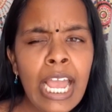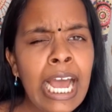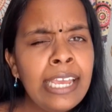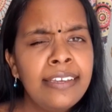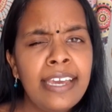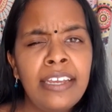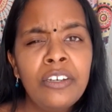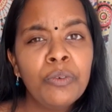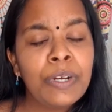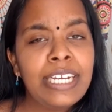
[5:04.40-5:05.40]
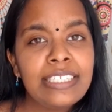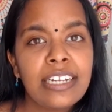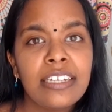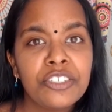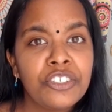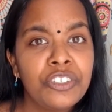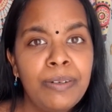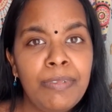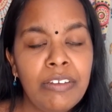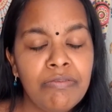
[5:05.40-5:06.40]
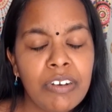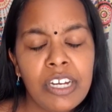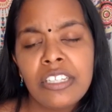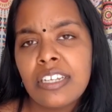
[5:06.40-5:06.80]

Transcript: I gained weight extremely fast.